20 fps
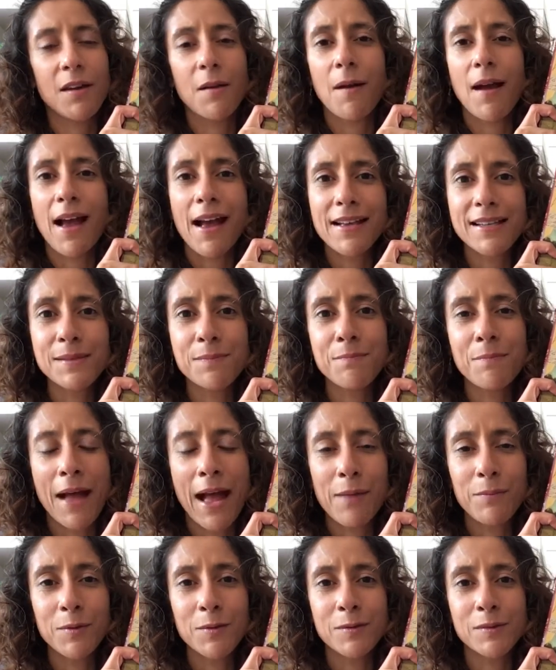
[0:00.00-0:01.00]
as
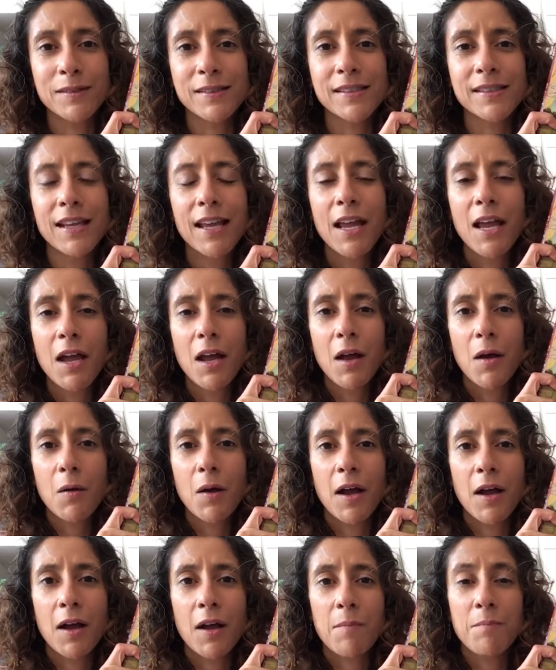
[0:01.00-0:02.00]
mammals,
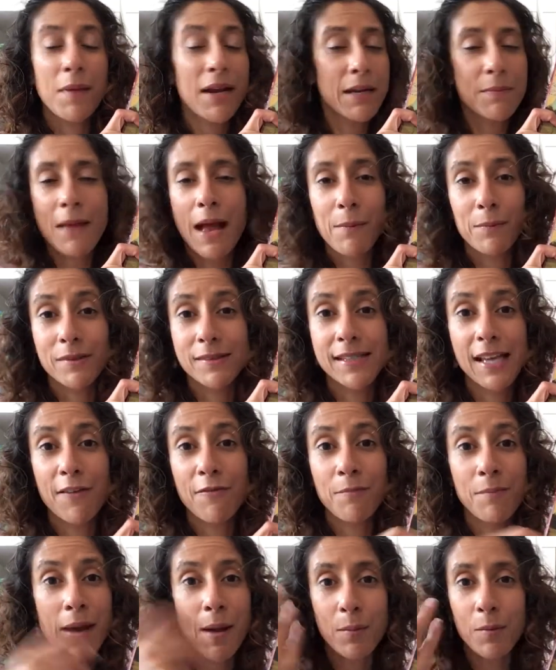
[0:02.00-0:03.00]
many mammals have
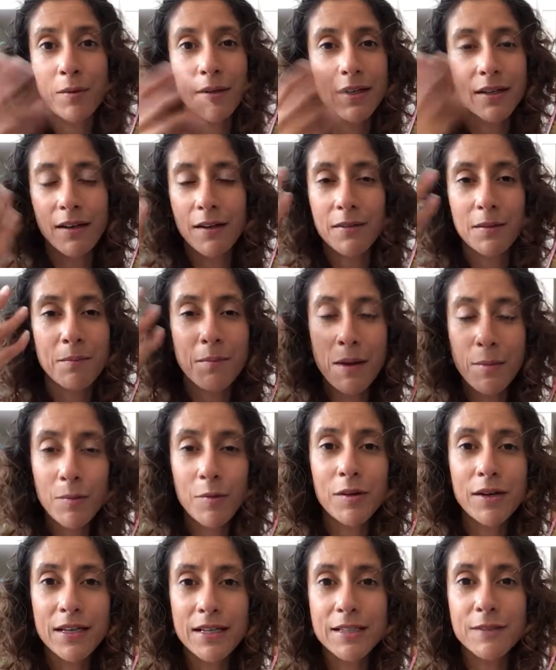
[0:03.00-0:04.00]
memory.
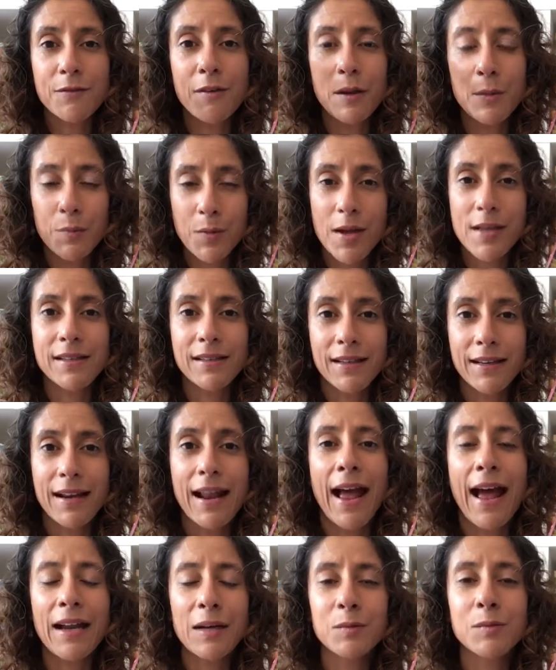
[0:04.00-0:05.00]
Memory is very present in
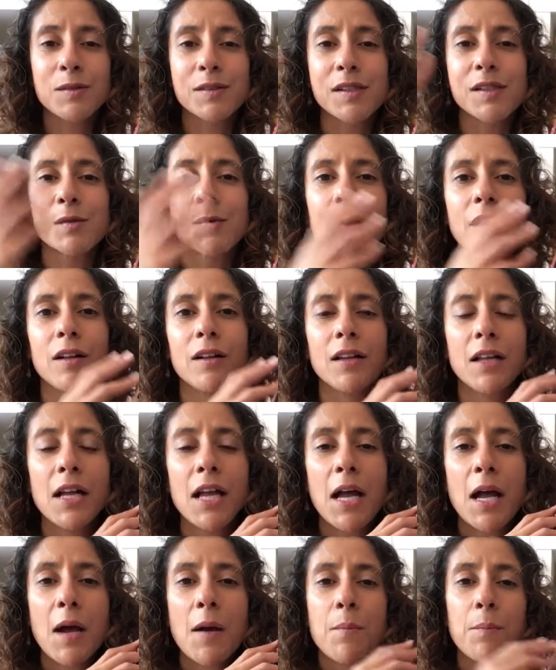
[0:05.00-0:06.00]
animals as well.
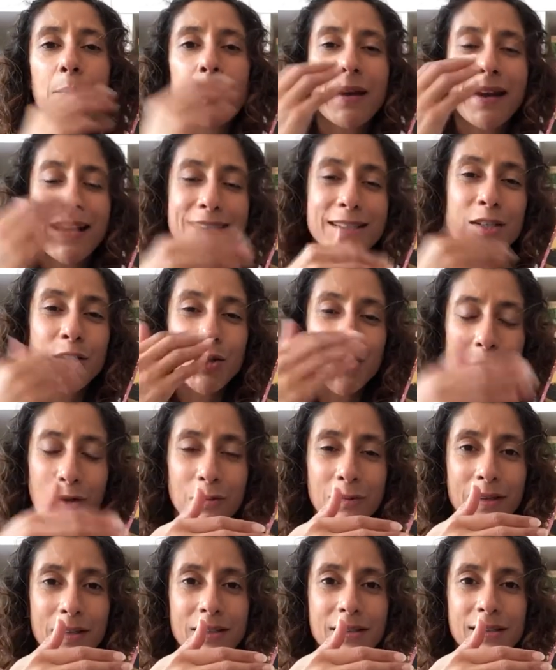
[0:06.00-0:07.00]
But as
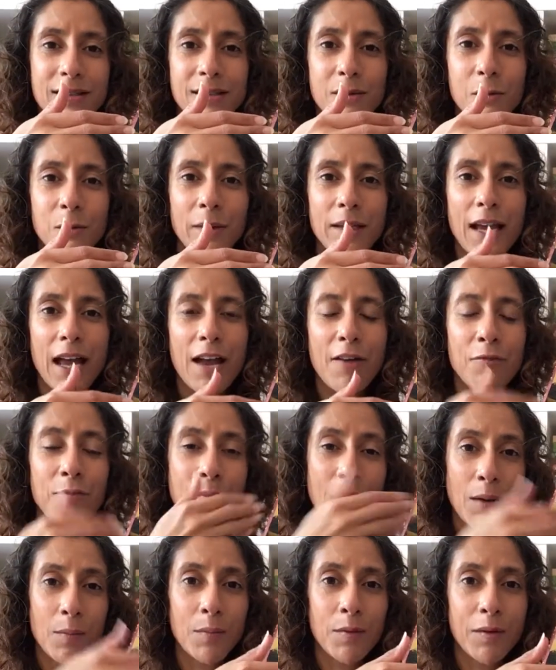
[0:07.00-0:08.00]
humans, we have
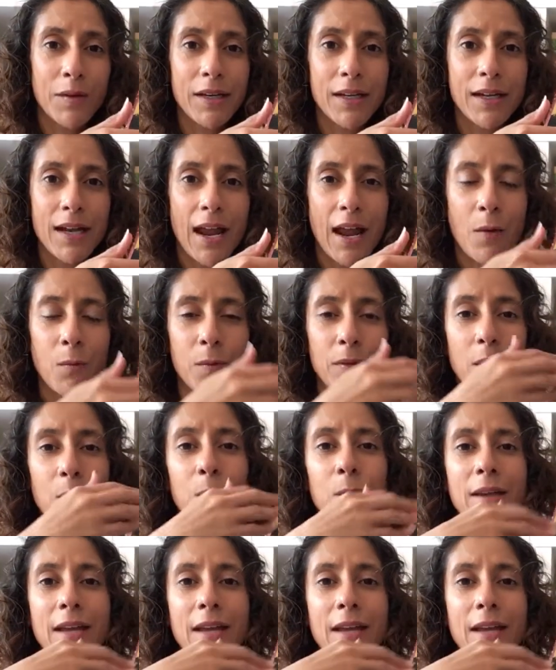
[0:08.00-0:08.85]
memory and then we